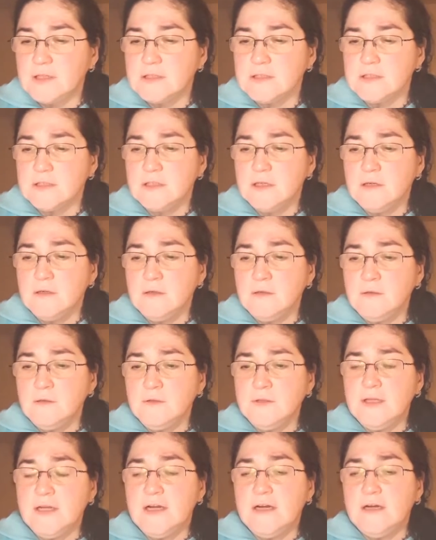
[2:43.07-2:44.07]
So
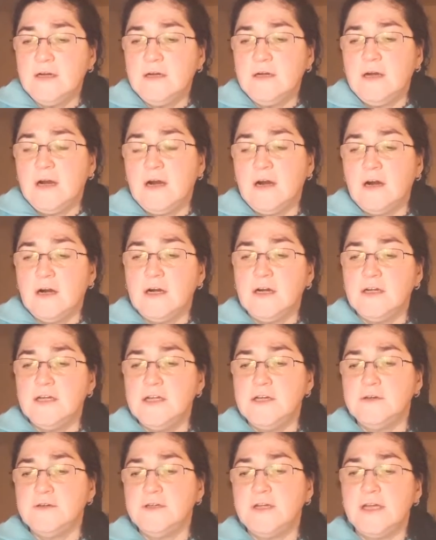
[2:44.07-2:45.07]
there are
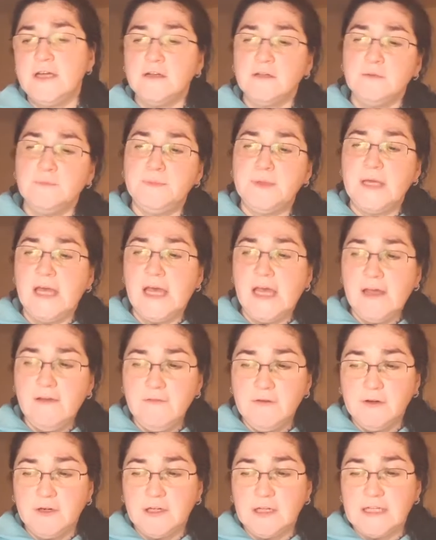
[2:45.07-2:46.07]
neonatal
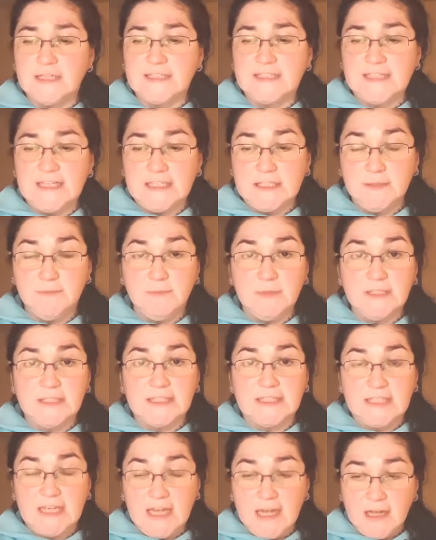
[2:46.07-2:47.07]
behavioral assessment
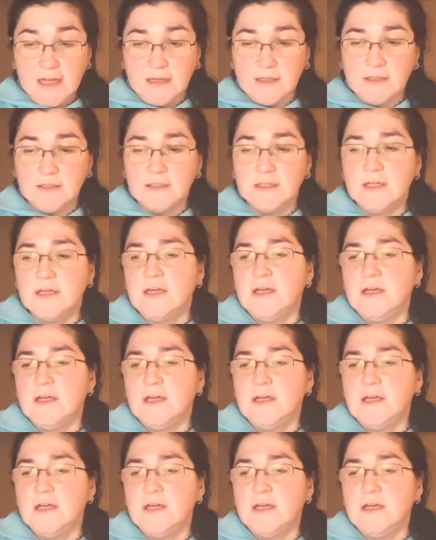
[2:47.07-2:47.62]
scale